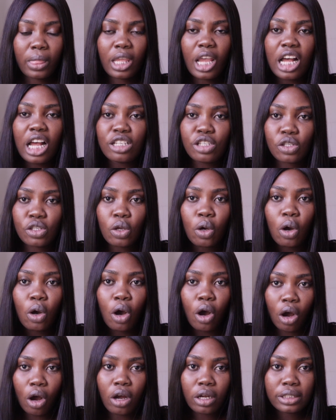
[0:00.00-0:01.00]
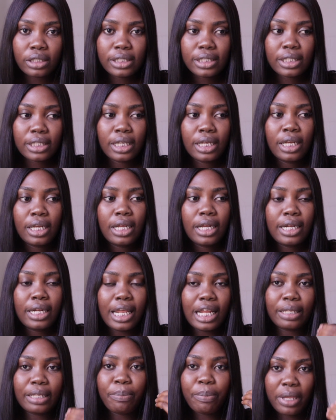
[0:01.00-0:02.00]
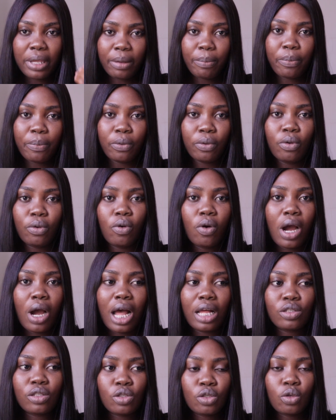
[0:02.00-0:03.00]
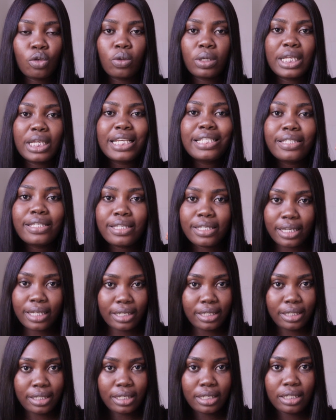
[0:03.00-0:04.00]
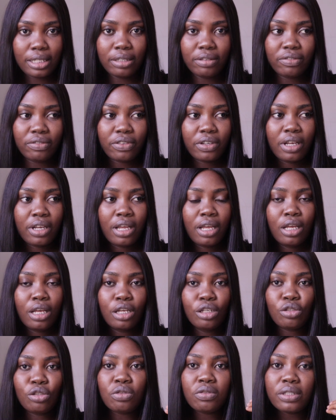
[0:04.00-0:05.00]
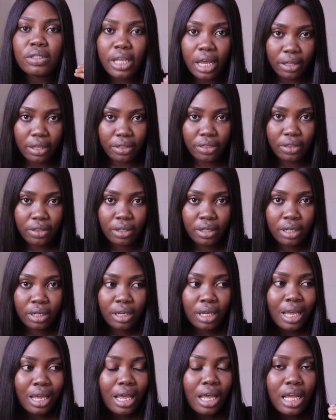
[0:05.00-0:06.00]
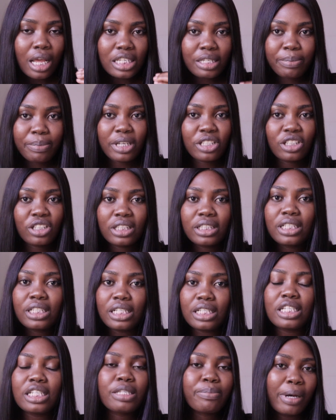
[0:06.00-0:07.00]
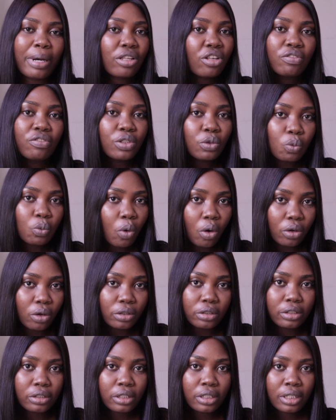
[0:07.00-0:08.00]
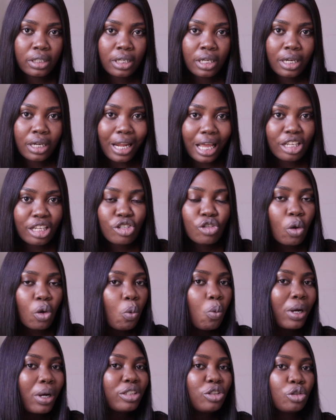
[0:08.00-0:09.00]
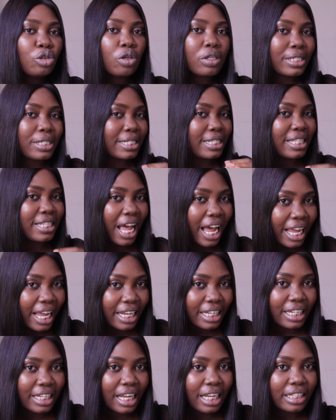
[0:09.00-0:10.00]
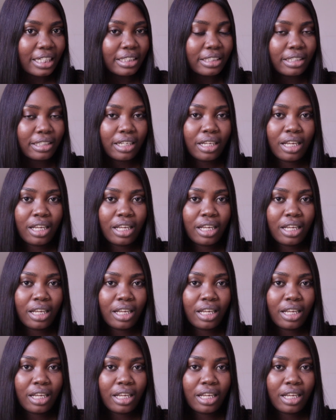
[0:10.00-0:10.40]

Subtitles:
and so hot that people are so insensitive to death, especially in this part of the world. Like, someone just died and